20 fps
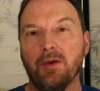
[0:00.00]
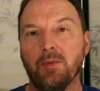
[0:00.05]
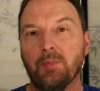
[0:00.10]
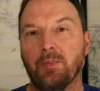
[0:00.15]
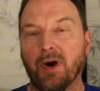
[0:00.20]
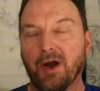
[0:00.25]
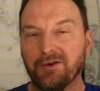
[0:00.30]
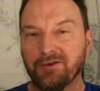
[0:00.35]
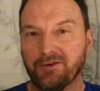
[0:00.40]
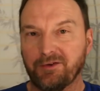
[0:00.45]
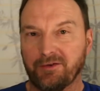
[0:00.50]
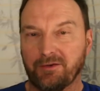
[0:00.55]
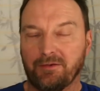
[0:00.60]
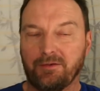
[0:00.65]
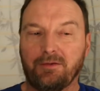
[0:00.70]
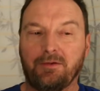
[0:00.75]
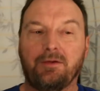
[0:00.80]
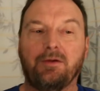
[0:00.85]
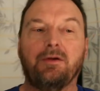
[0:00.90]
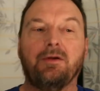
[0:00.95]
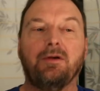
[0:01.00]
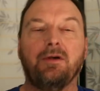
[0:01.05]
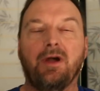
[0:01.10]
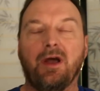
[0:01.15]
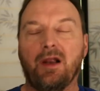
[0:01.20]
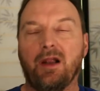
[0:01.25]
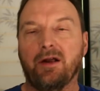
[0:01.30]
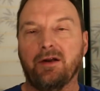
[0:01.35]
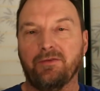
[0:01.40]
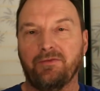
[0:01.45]
But
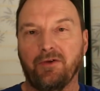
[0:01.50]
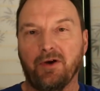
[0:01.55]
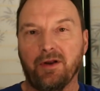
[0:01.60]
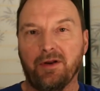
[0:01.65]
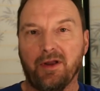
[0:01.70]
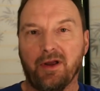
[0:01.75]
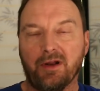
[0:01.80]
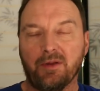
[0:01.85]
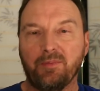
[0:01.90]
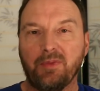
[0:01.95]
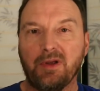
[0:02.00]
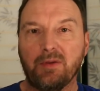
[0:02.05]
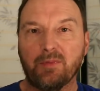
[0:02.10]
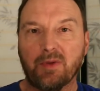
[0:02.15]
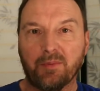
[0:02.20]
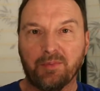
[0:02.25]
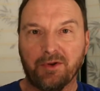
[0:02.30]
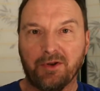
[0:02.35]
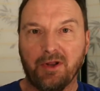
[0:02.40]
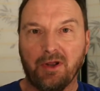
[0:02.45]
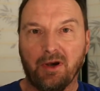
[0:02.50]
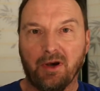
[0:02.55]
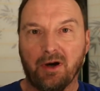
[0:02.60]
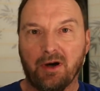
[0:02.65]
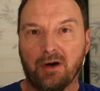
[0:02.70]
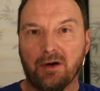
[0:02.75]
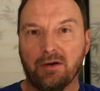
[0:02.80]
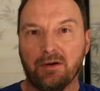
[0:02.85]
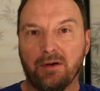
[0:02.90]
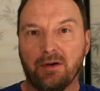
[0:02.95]
had a lot of fun. Had a beam up in the
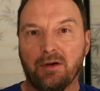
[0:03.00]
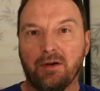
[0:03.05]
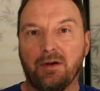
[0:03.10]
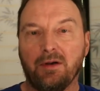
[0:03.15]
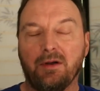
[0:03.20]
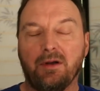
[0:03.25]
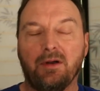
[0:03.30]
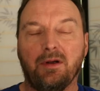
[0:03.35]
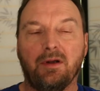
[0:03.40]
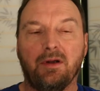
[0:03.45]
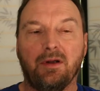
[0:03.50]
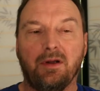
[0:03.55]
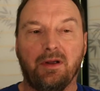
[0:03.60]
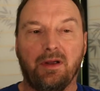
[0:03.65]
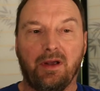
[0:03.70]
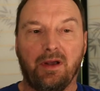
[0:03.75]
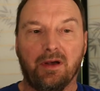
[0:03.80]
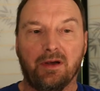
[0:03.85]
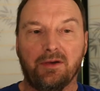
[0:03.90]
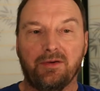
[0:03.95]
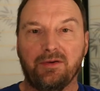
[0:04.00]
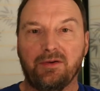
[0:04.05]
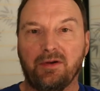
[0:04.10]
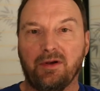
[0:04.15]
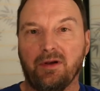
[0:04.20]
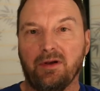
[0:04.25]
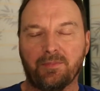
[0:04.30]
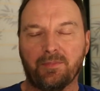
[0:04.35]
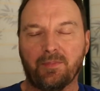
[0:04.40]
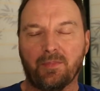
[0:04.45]
air and
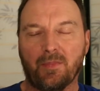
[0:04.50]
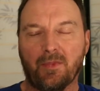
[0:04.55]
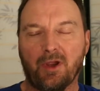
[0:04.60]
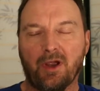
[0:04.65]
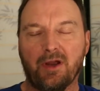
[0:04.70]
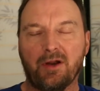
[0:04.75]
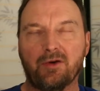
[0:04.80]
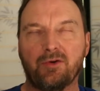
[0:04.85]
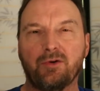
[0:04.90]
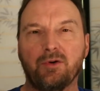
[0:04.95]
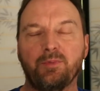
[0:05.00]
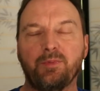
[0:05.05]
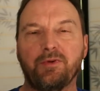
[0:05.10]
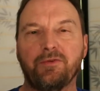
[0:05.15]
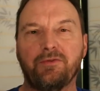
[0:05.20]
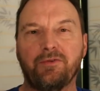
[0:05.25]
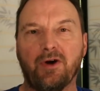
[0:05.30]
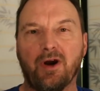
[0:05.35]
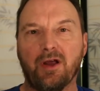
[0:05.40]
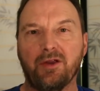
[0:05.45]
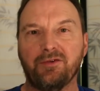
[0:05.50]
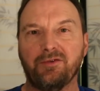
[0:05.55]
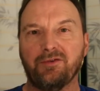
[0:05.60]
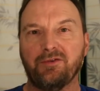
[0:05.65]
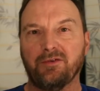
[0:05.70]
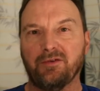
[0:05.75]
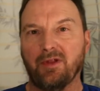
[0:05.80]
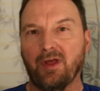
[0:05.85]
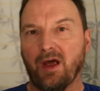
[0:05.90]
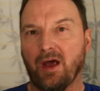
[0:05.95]
had a group of
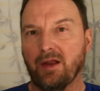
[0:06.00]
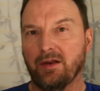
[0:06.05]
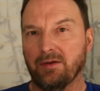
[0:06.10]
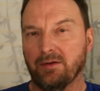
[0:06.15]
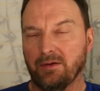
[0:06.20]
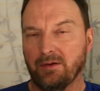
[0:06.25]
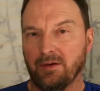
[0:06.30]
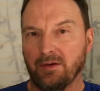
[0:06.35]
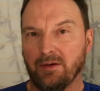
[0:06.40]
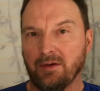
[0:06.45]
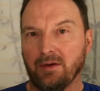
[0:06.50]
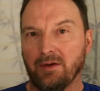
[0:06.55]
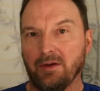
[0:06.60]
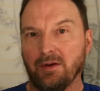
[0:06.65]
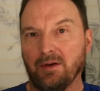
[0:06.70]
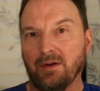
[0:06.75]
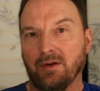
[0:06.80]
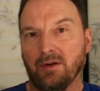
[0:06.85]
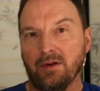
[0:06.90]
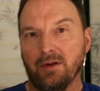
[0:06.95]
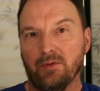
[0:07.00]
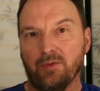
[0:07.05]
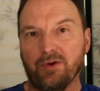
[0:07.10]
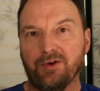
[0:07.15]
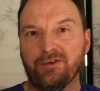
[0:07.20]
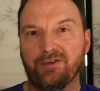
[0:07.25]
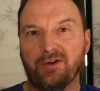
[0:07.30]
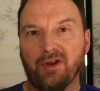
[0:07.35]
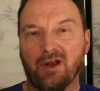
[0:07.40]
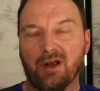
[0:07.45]
friends that
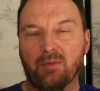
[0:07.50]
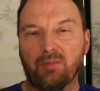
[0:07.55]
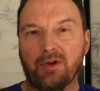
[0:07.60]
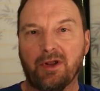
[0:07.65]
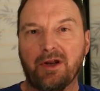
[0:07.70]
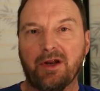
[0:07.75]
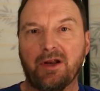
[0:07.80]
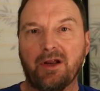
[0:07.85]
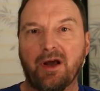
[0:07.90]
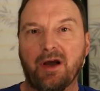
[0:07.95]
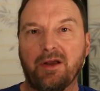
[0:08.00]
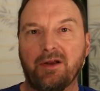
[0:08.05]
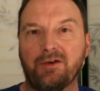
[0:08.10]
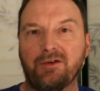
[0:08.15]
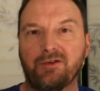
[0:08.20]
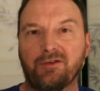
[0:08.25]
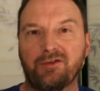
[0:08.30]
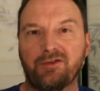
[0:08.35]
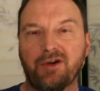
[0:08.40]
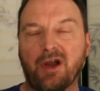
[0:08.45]
we'd stay up late at night and just